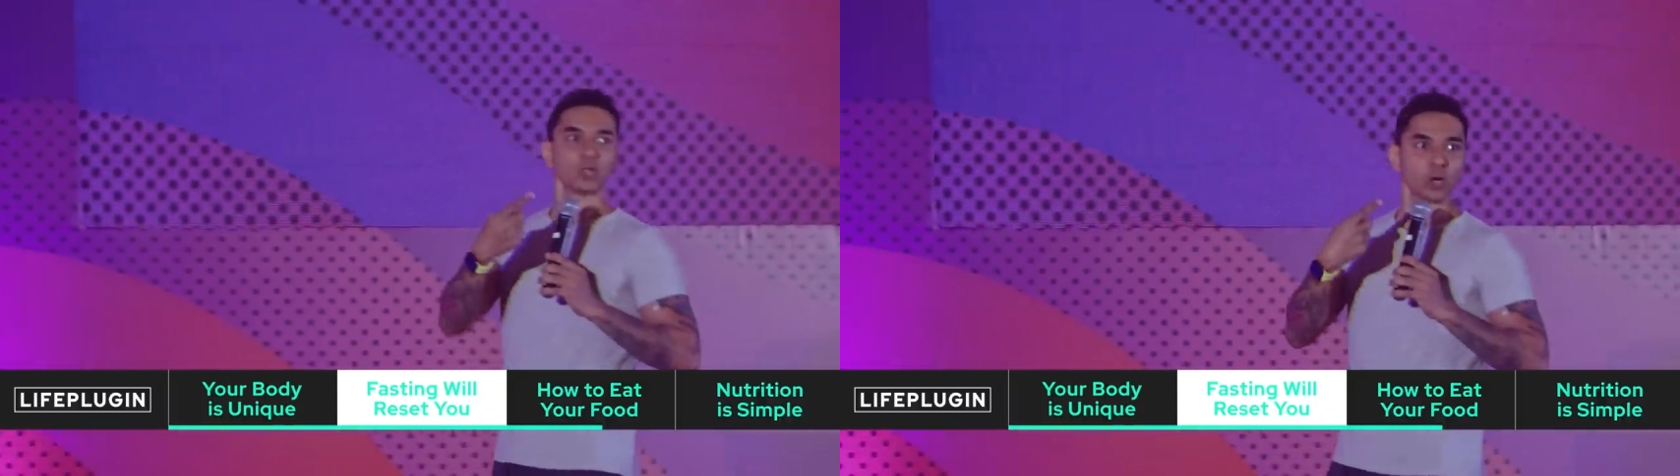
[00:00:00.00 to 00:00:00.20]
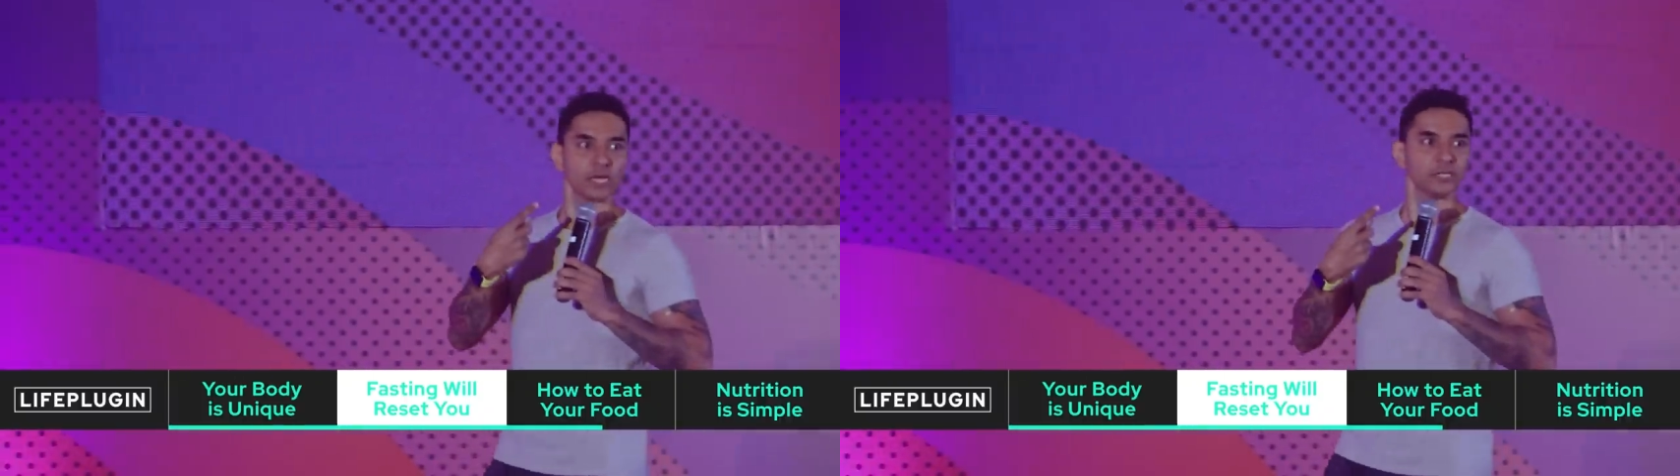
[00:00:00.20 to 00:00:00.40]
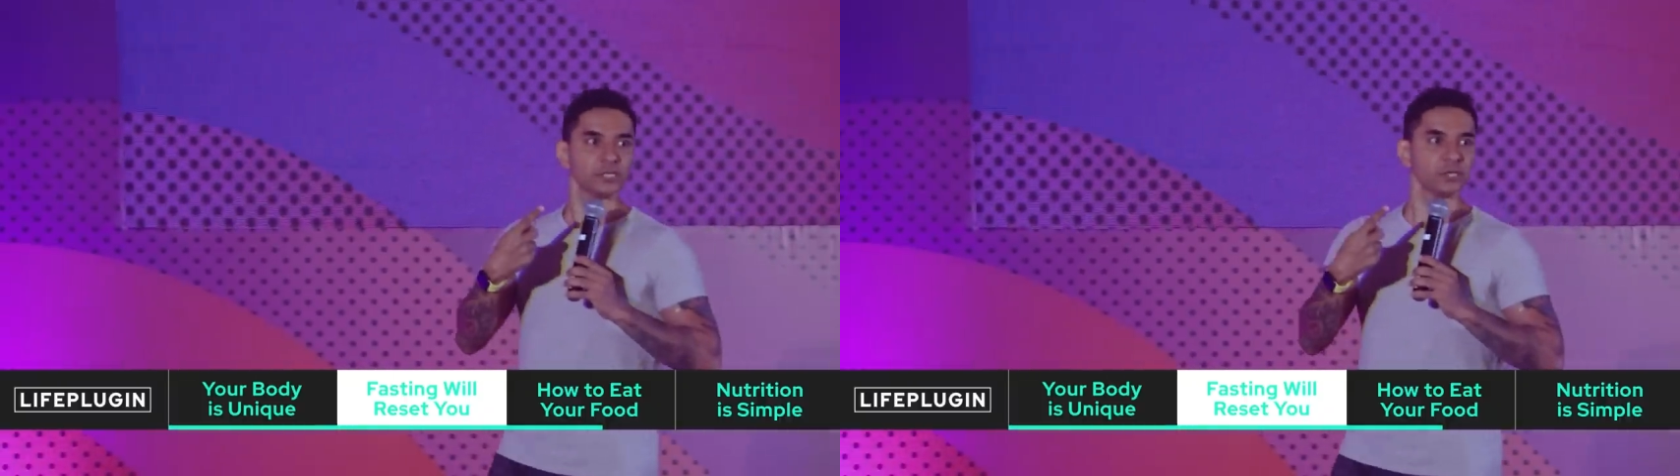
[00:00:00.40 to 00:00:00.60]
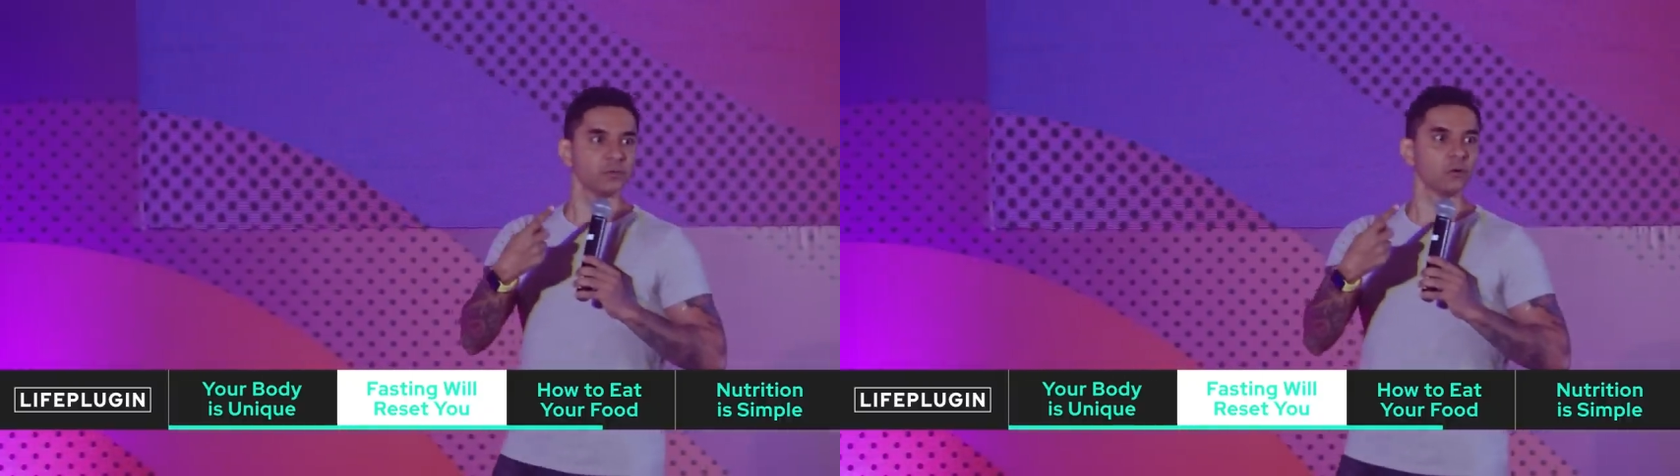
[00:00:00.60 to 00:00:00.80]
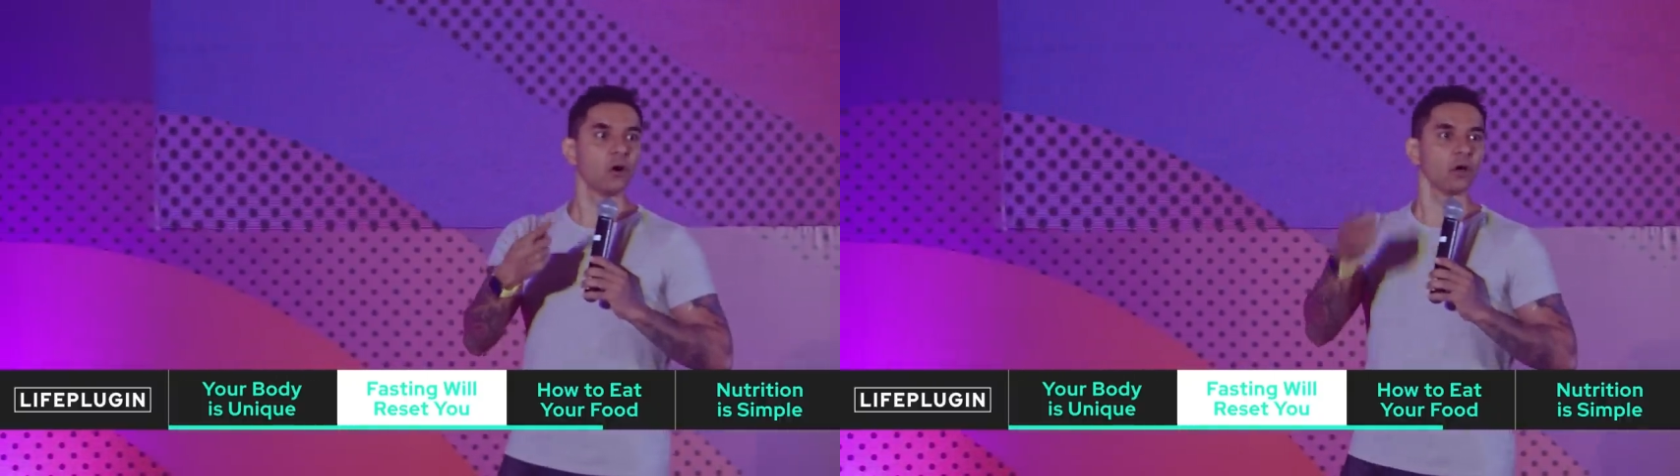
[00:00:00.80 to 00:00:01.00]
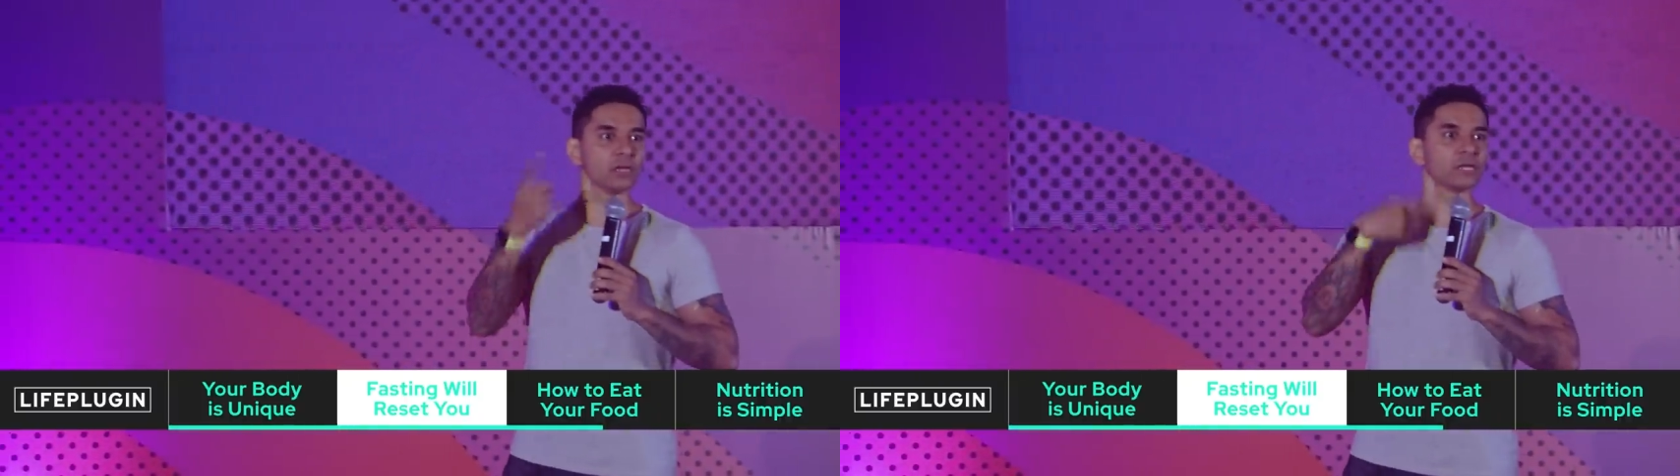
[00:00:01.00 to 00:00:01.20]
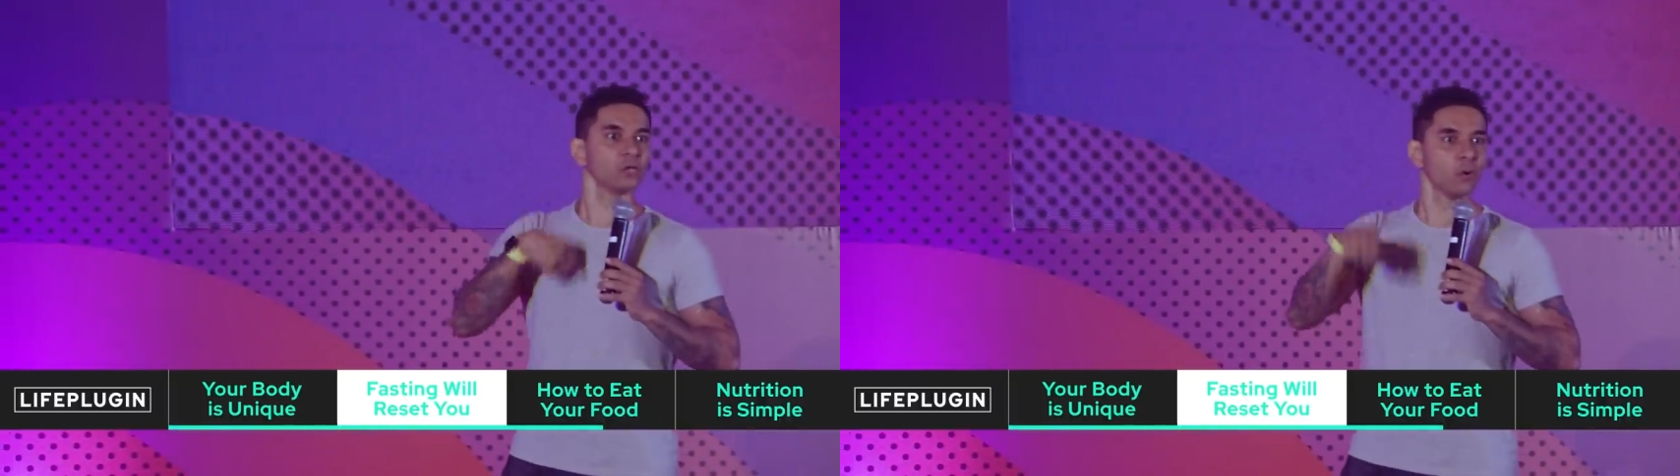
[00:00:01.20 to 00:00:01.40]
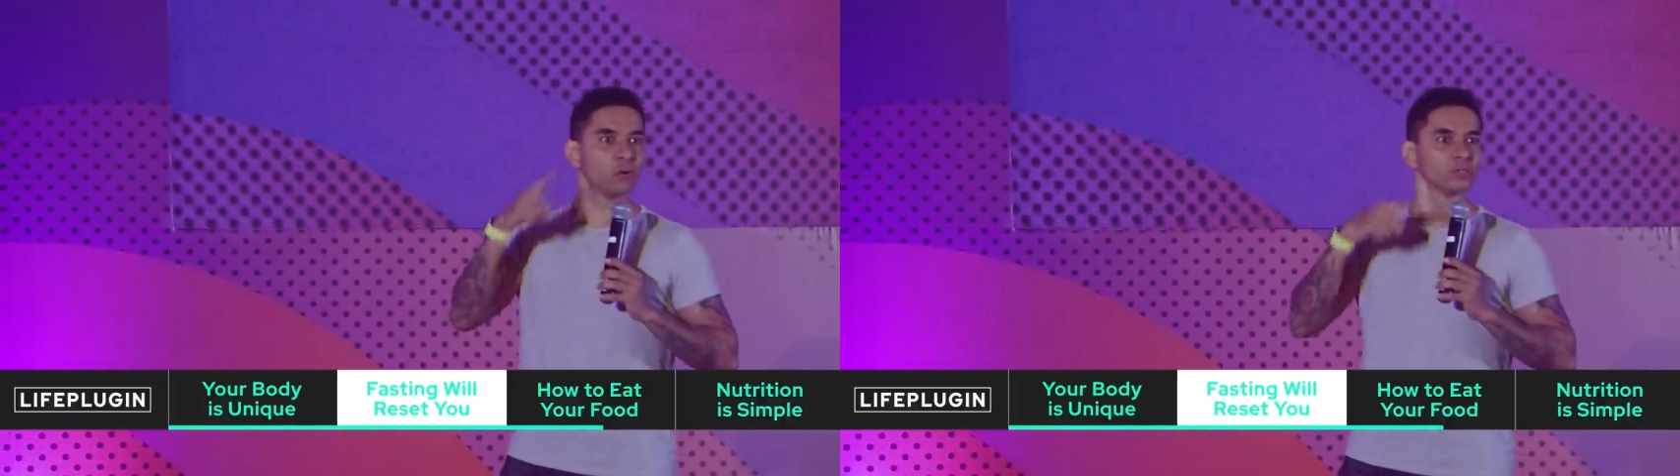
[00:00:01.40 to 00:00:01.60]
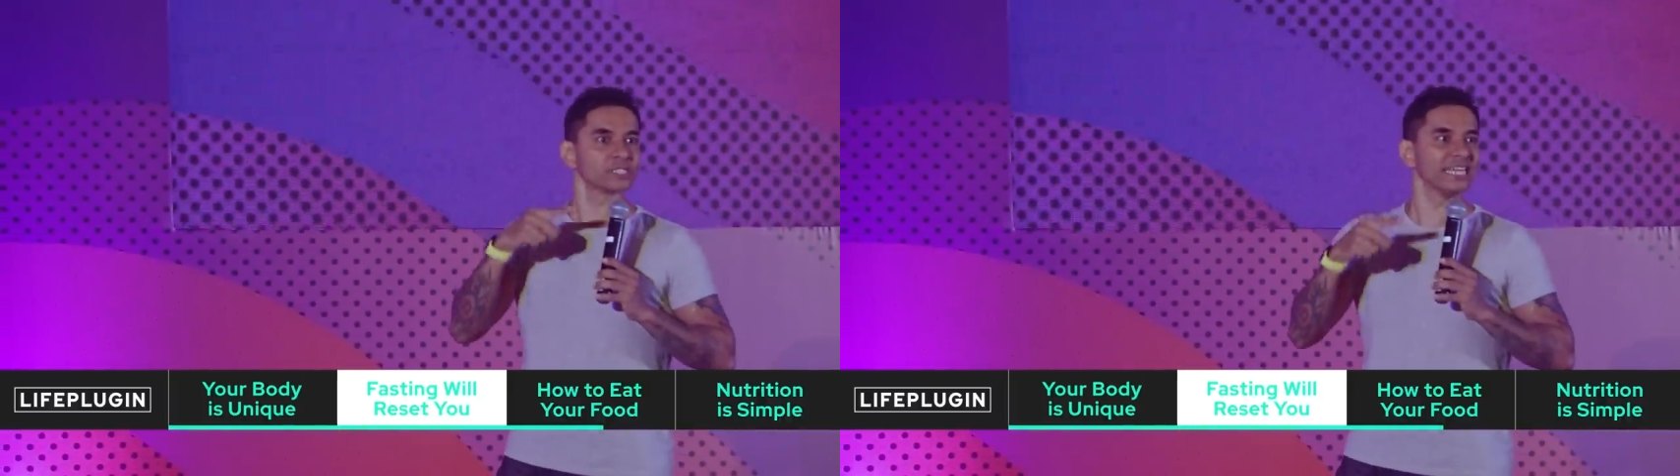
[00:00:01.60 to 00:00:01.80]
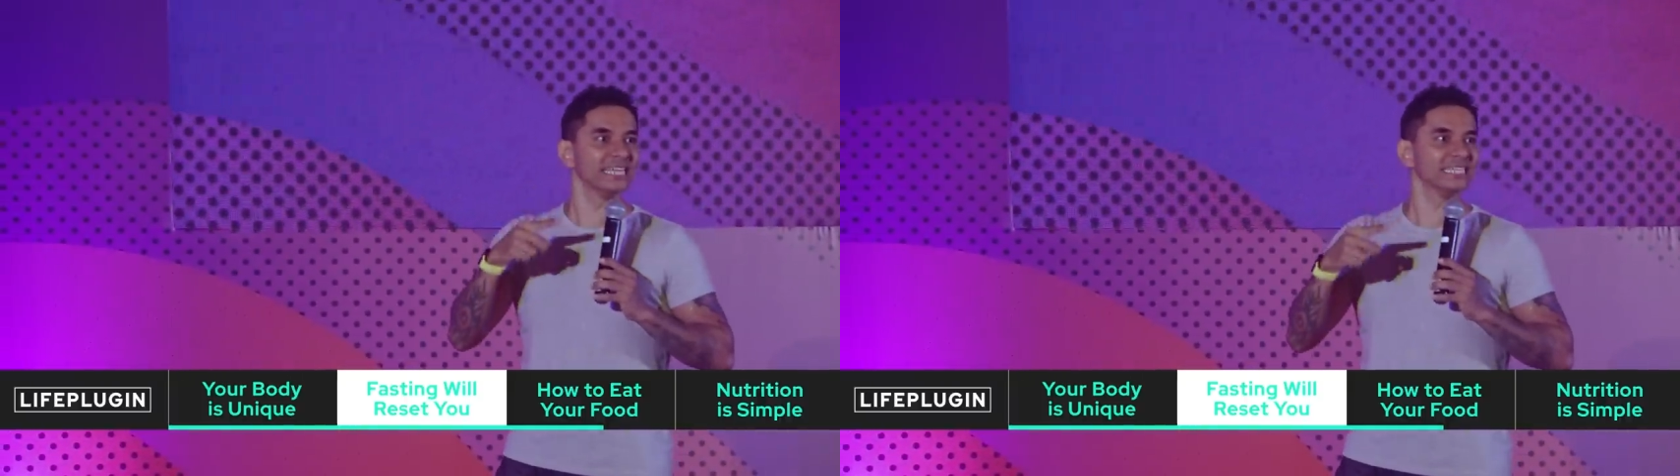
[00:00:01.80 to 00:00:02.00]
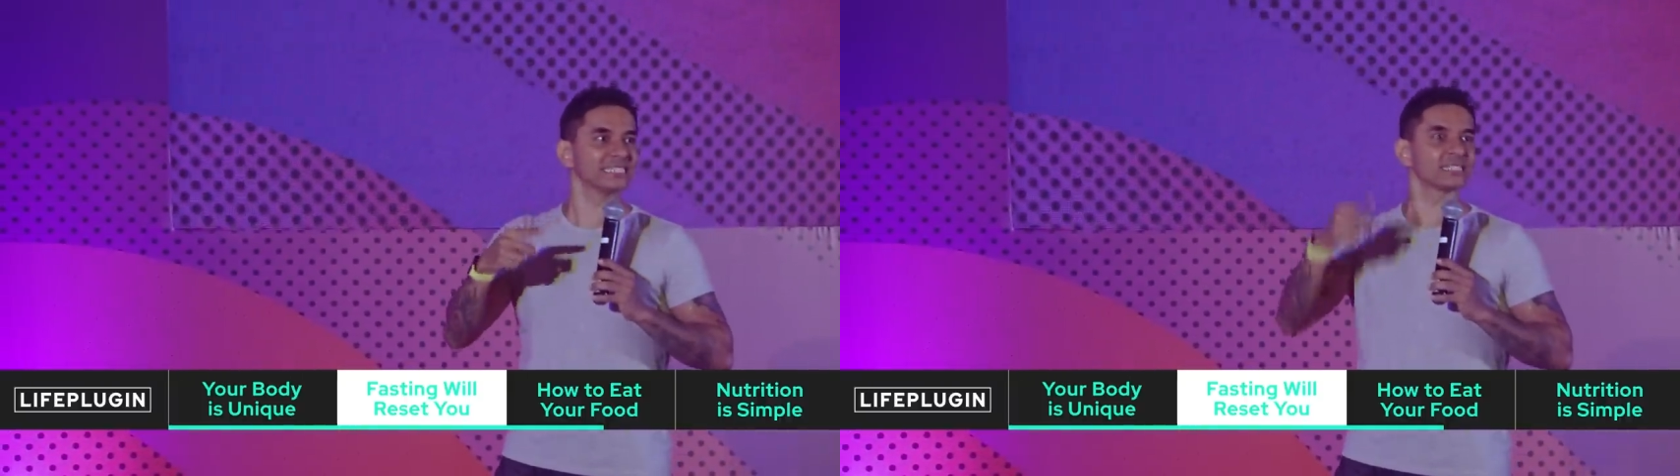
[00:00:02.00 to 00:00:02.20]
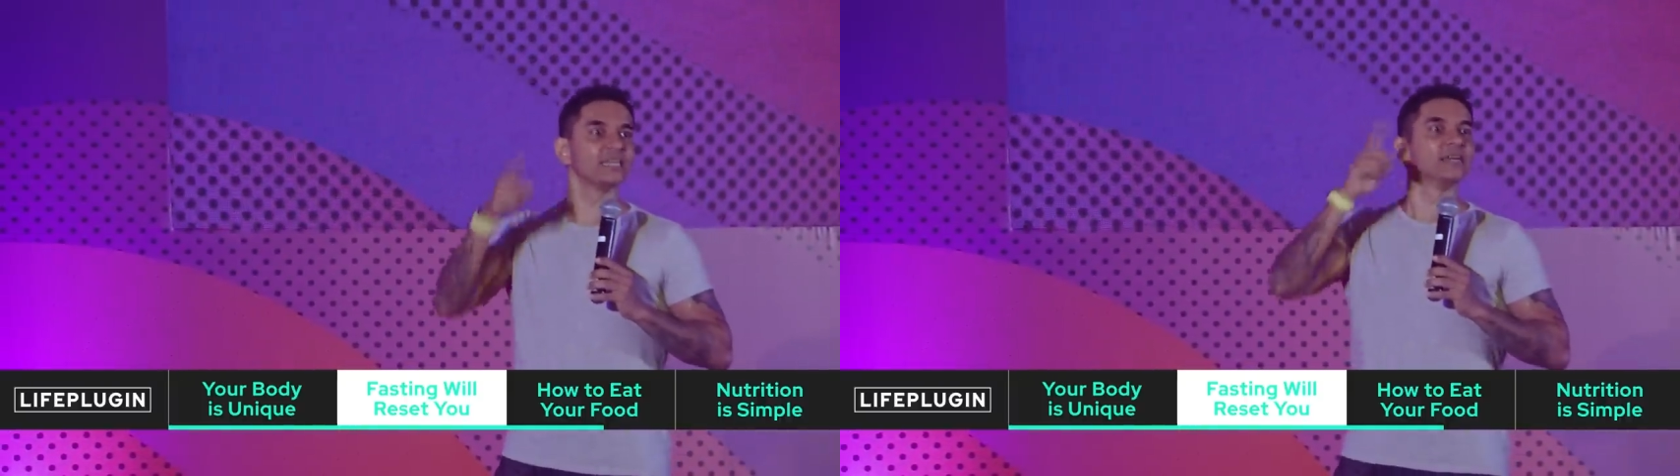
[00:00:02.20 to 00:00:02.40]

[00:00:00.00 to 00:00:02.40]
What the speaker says: talking to you. All it knows is